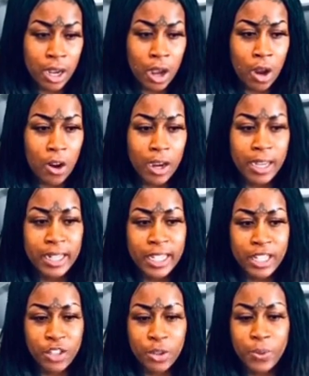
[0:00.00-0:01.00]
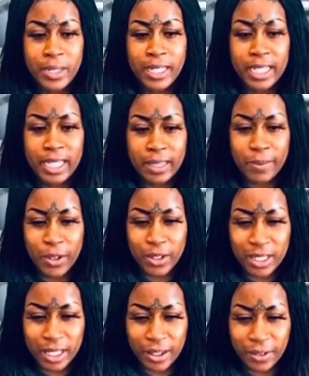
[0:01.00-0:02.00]
or a need to redeem
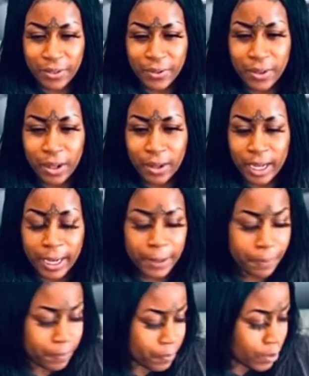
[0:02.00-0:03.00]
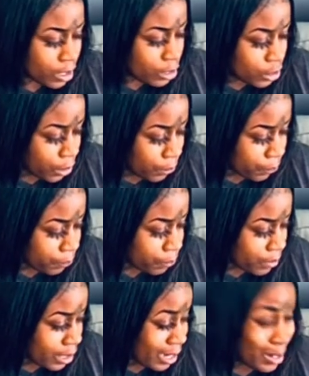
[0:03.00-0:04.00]
yourself, okay? So
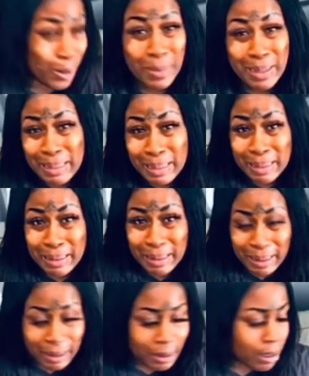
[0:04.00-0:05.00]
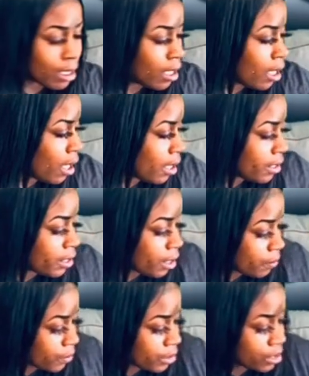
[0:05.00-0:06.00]
that I don't miss anything, the
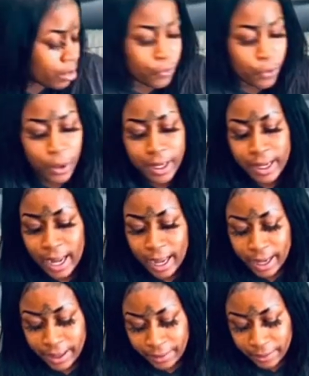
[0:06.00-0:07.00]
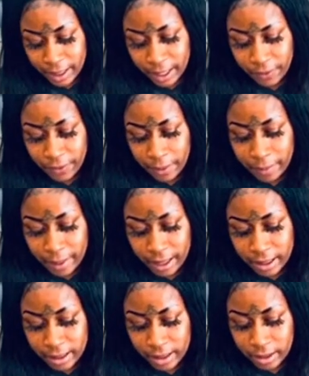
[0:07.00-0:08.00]
number is 49, if it
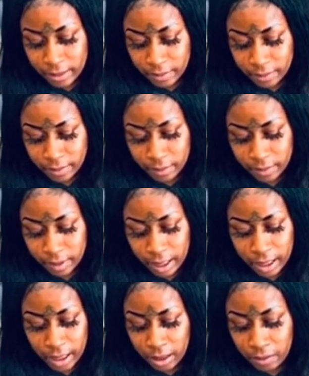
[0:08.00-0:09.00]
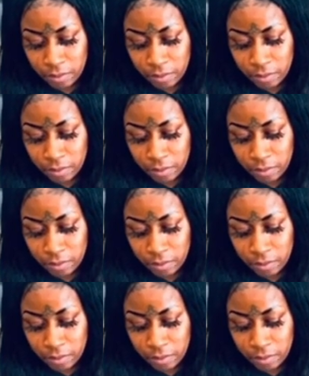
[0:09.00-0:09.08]
makes any